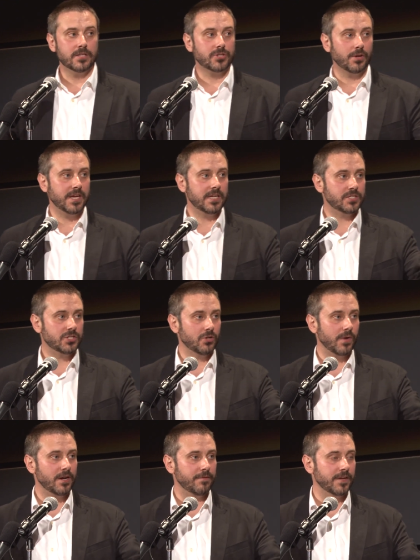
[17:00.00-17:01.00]
So these
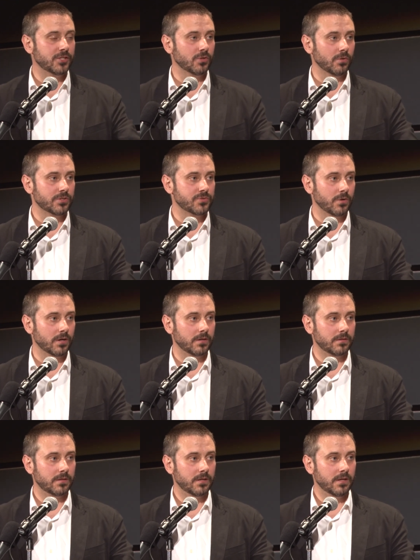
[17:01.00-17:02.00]
two individuals
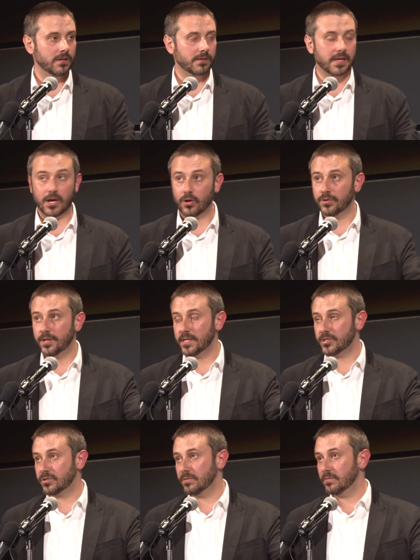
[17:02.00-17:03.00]
were killed in
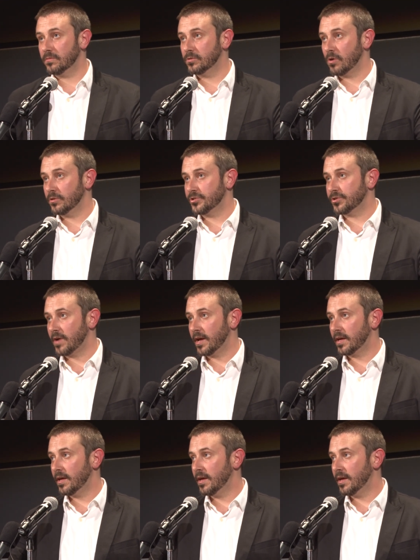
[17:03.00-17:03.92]
this drone strike.